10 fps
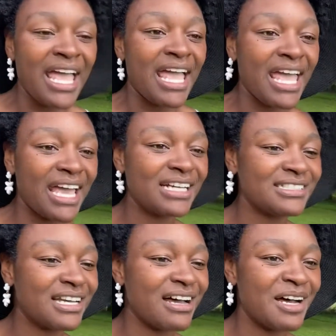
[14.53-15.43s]

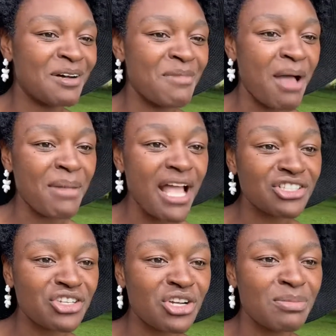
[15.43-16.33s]
and I'm
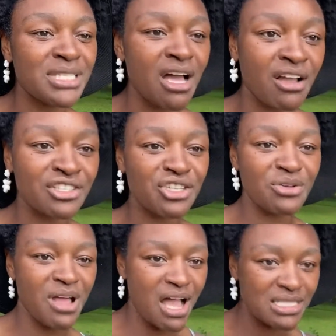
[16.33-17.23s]
actually going to be talking to
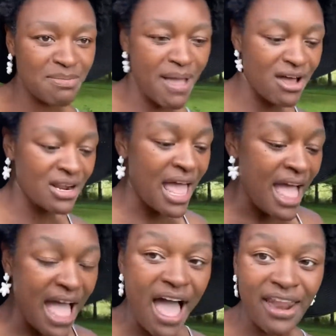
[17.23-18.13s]
you guys about
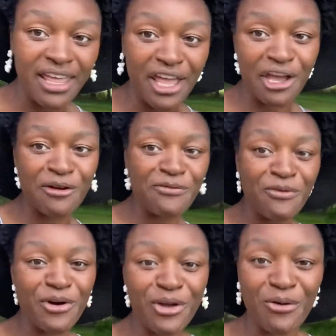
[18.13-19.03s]
how to care
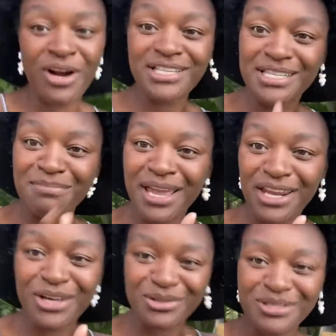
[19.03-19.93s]
for your
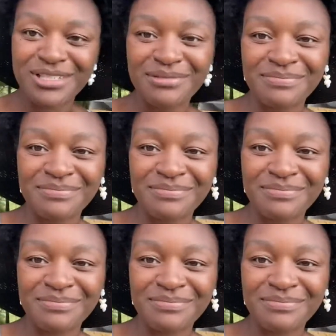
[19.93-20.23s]
tomatoes.